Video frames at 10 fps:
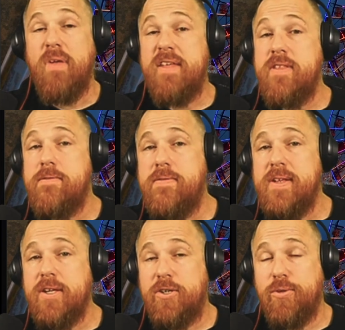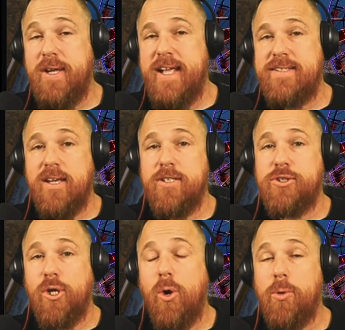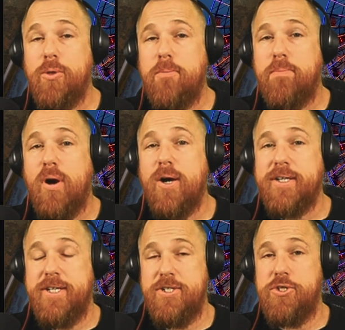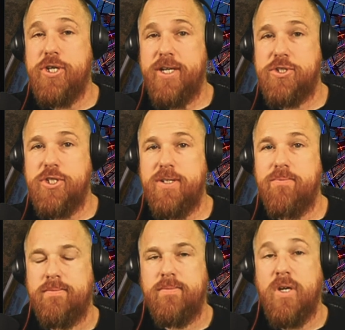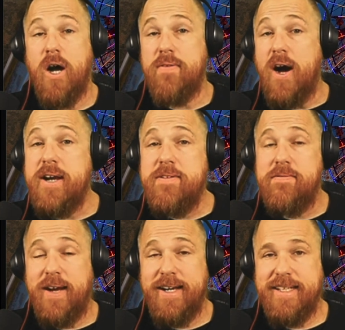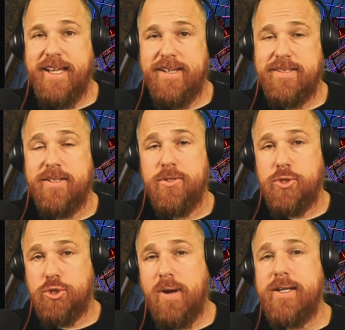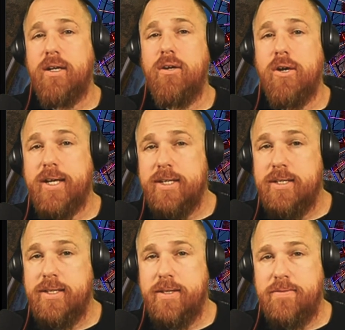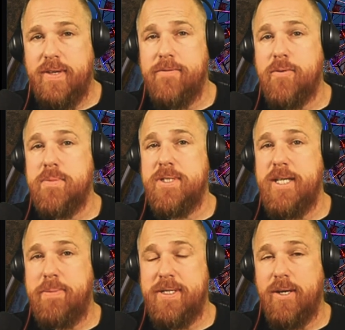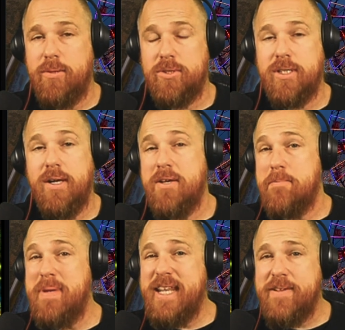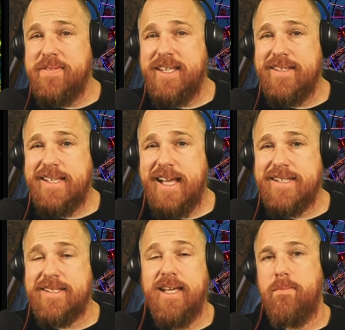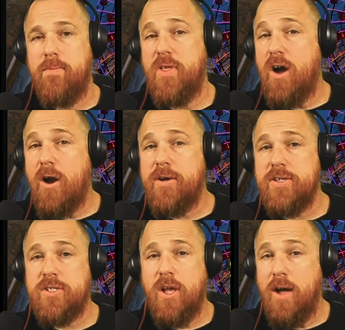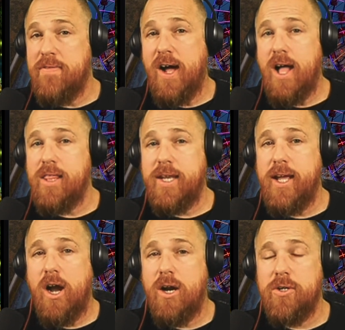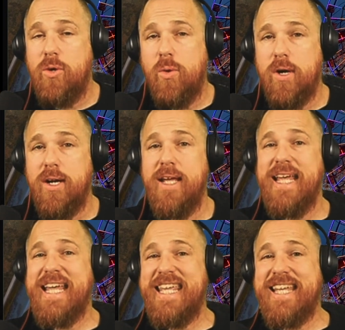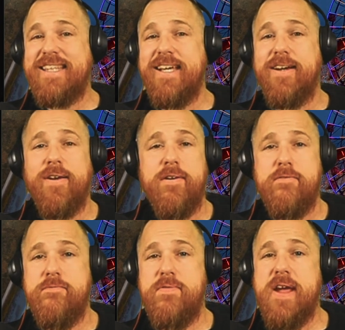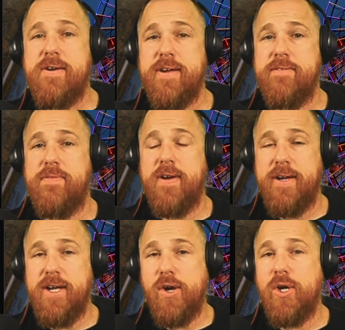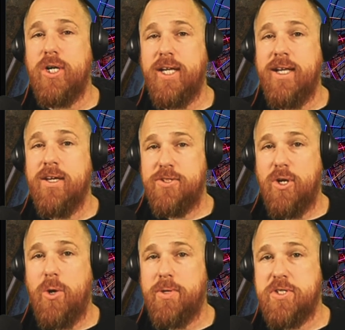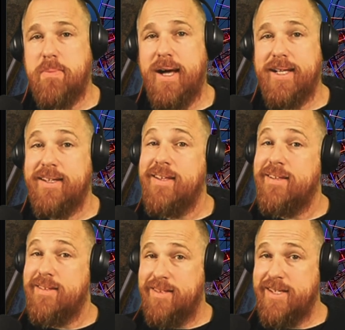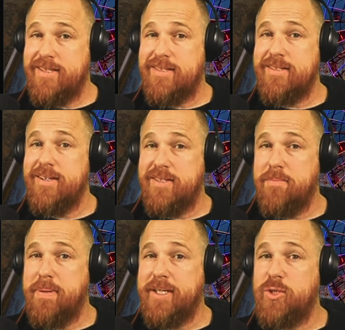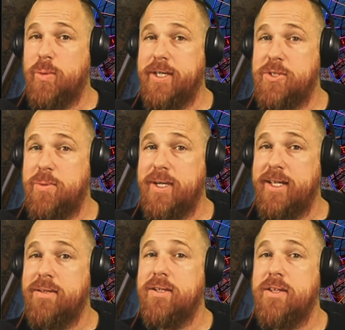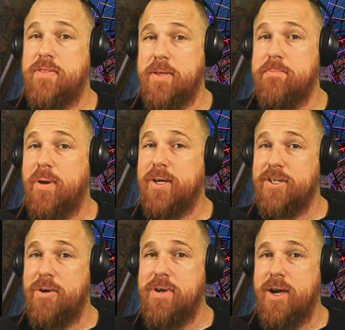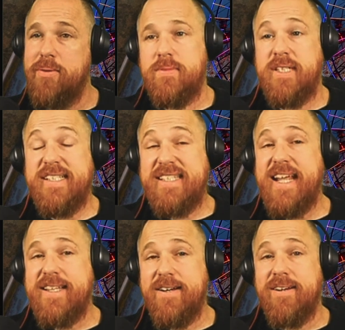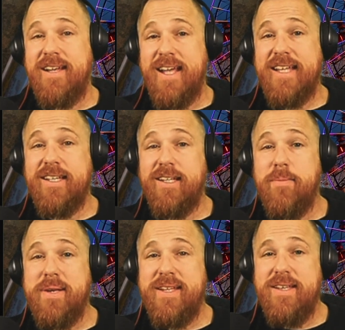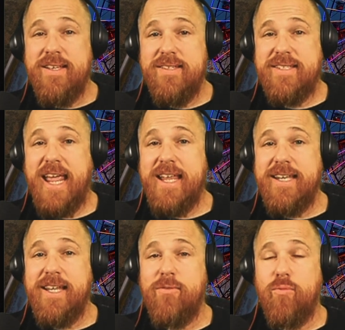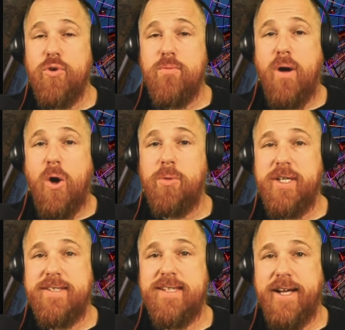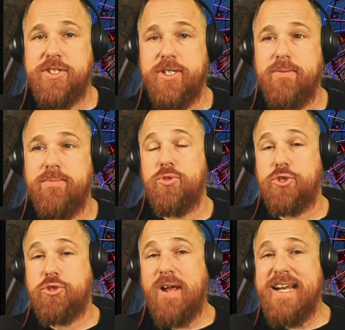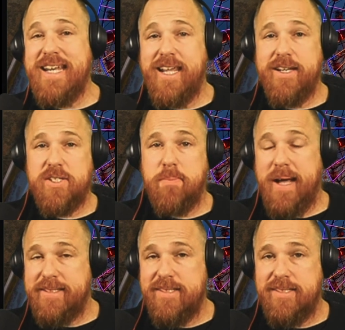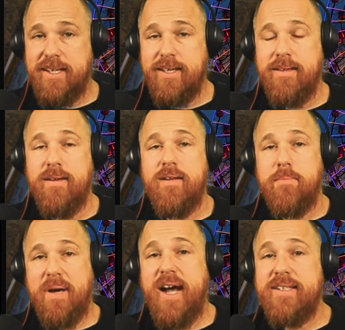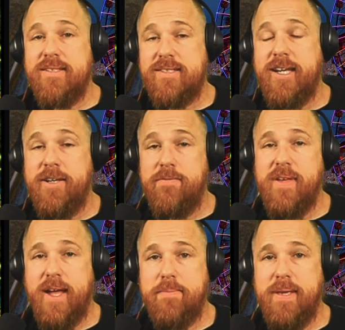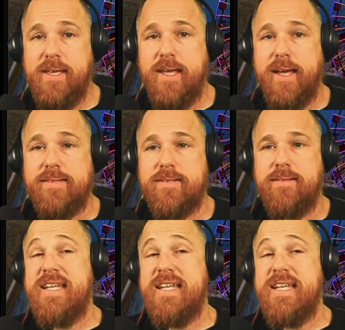And the event creates a total park congestion of uninvited guests trying to lurk into the event from their tippy toes. Many of these guests, the hardest of the holiday hardcore, get there very, very early to hold a spot. This is a big 2020 theme park no-no. They stand there in the limited standing room only section, trying to get a spot to see behind the seated VIP guest.